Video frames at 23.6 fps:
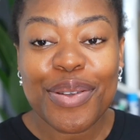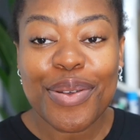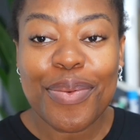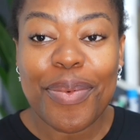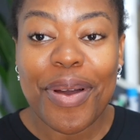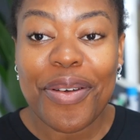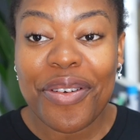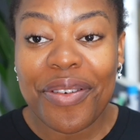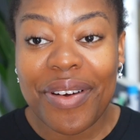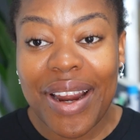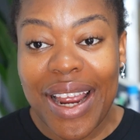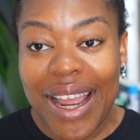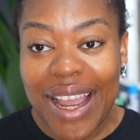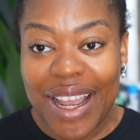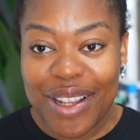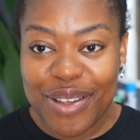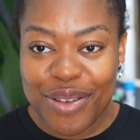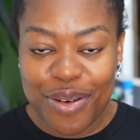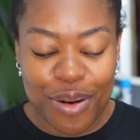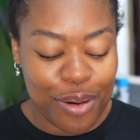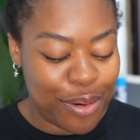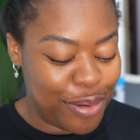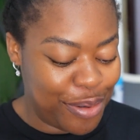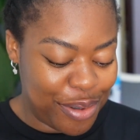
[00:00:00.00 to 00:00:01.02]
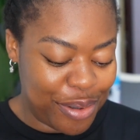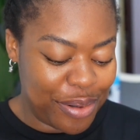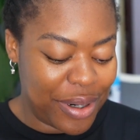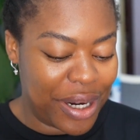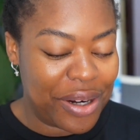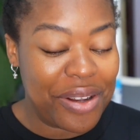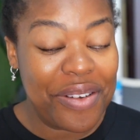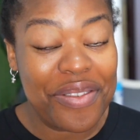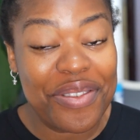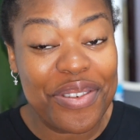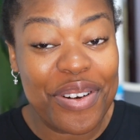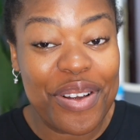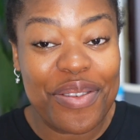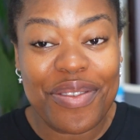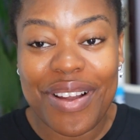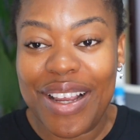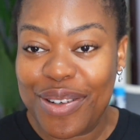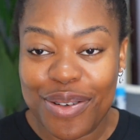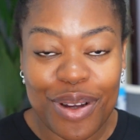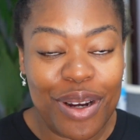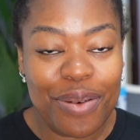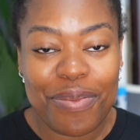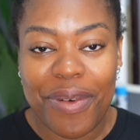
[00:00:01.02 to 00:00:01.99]
So my favorite edge contour, I don't even know if
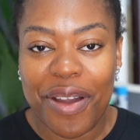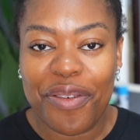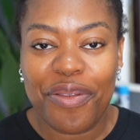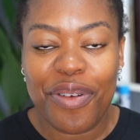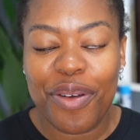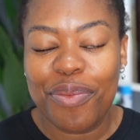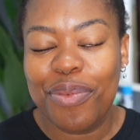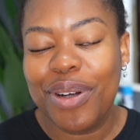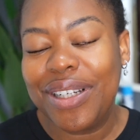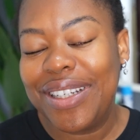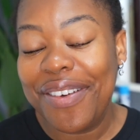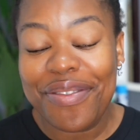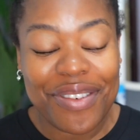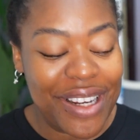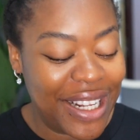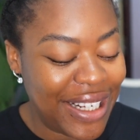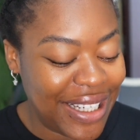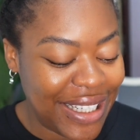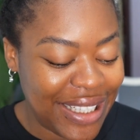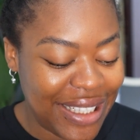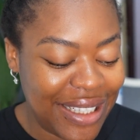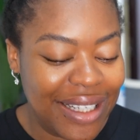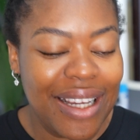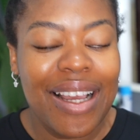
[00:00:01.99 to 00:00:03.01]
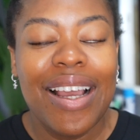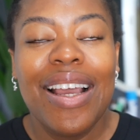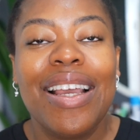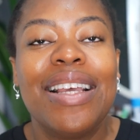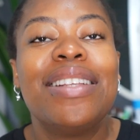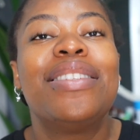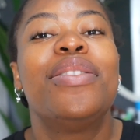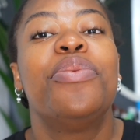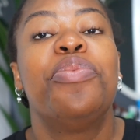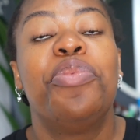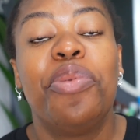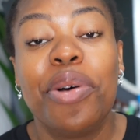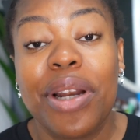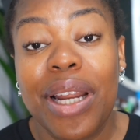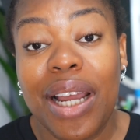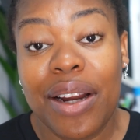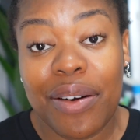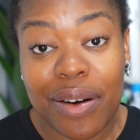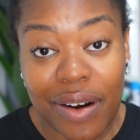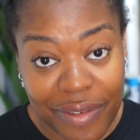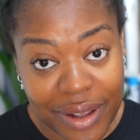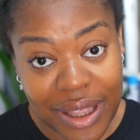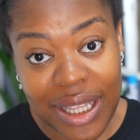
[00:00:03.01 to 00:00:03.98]
I should call it my favorite, but definitely is the one
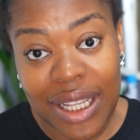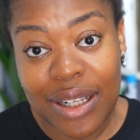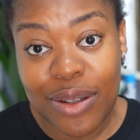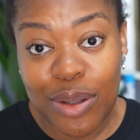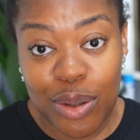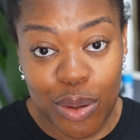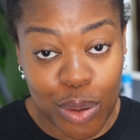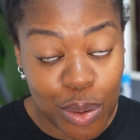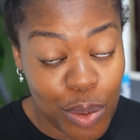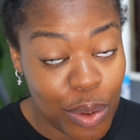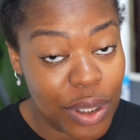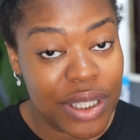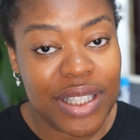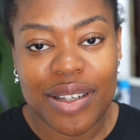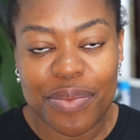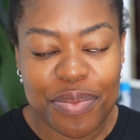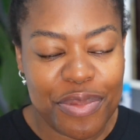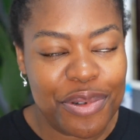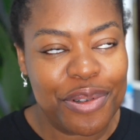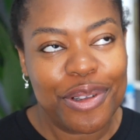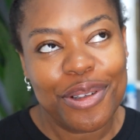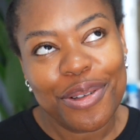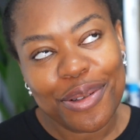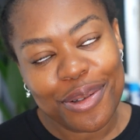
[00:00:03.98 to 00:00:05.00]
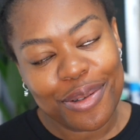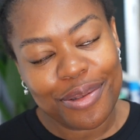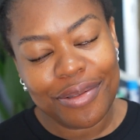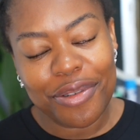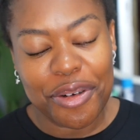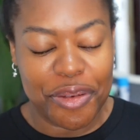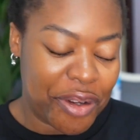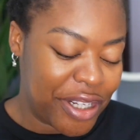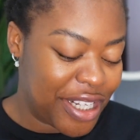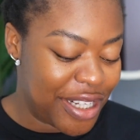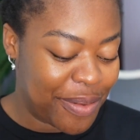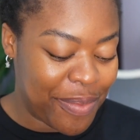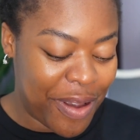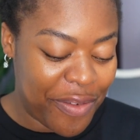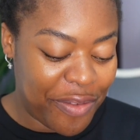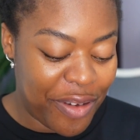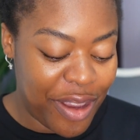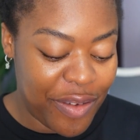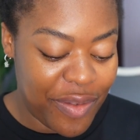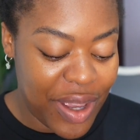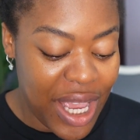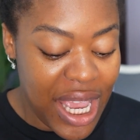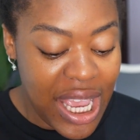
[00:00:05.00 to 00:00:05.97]
I gravitate towards the most, so of course it's my
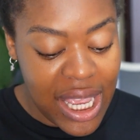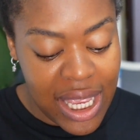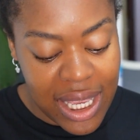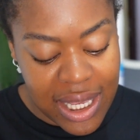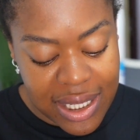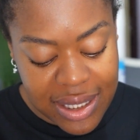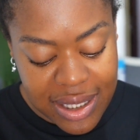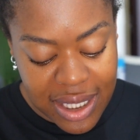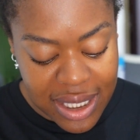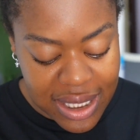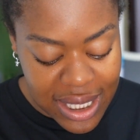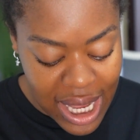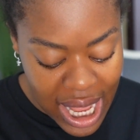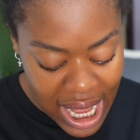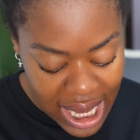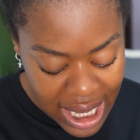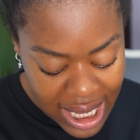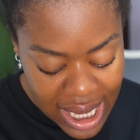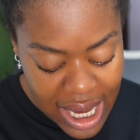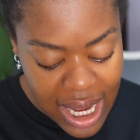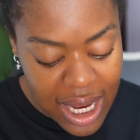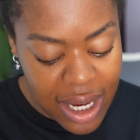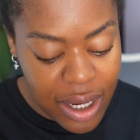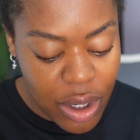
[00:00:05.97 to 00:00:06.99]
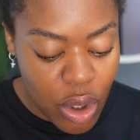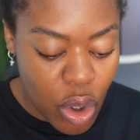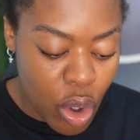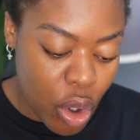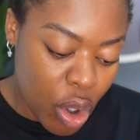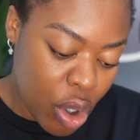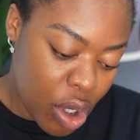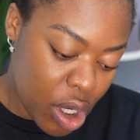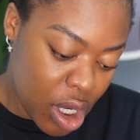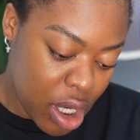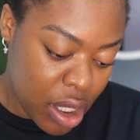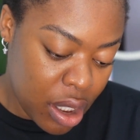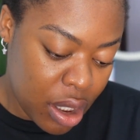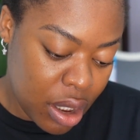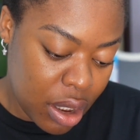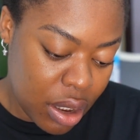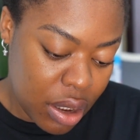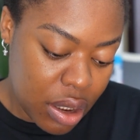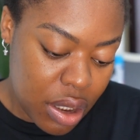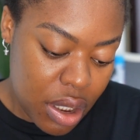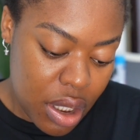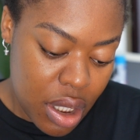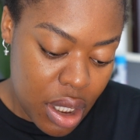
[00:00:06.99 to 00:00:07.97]
fave, is this argan
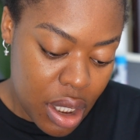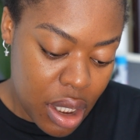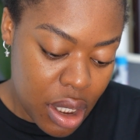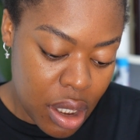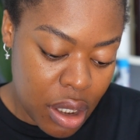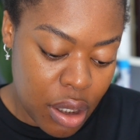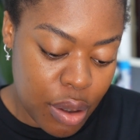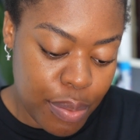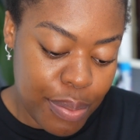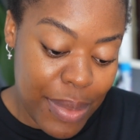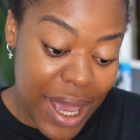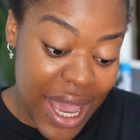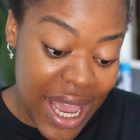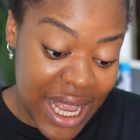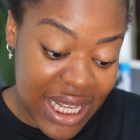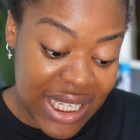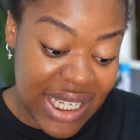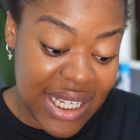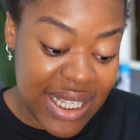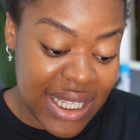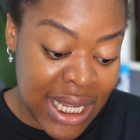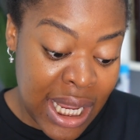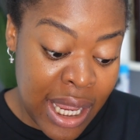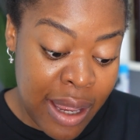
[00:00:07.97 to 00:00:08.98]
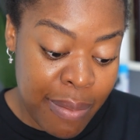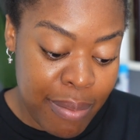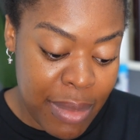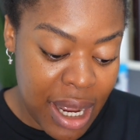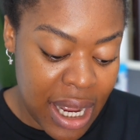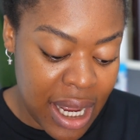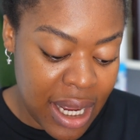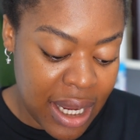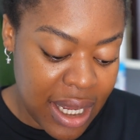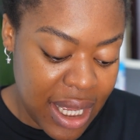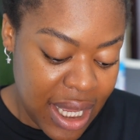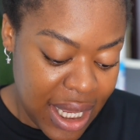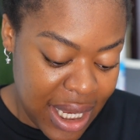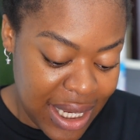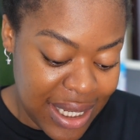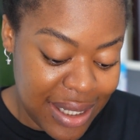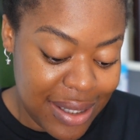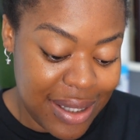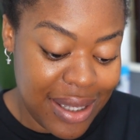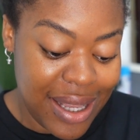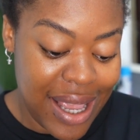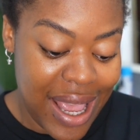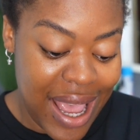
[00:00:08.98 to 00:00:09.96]
oil edge tamer.
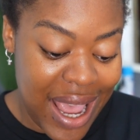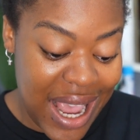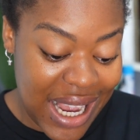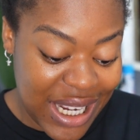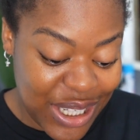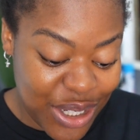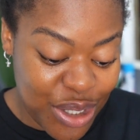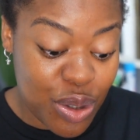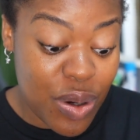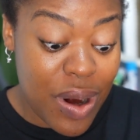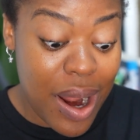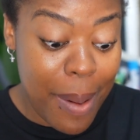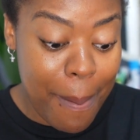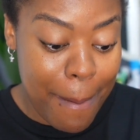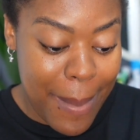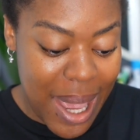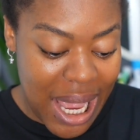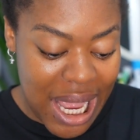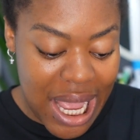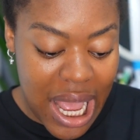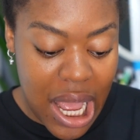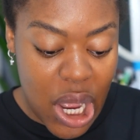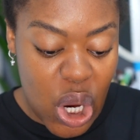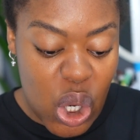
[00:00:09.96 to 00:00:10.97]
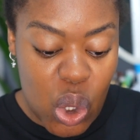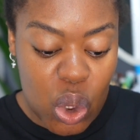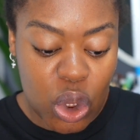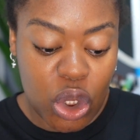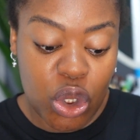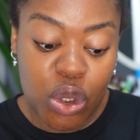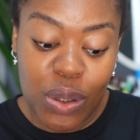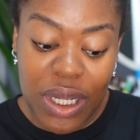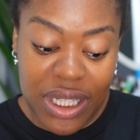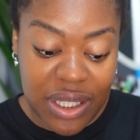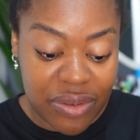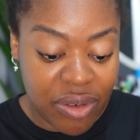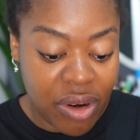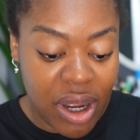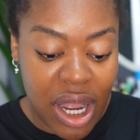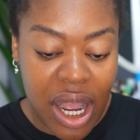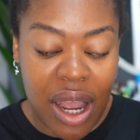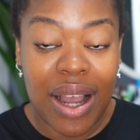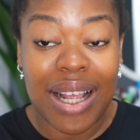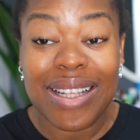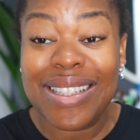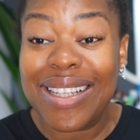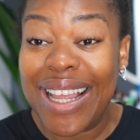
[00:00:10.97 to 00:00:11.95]
Is the extra mega hold
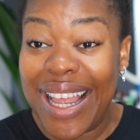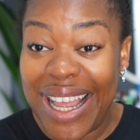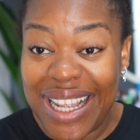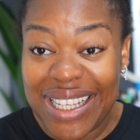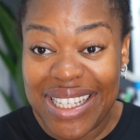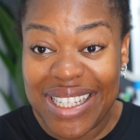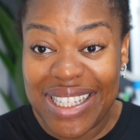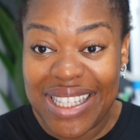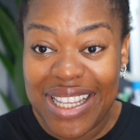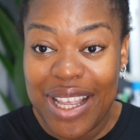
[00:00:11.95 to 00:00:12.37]
24 hours edge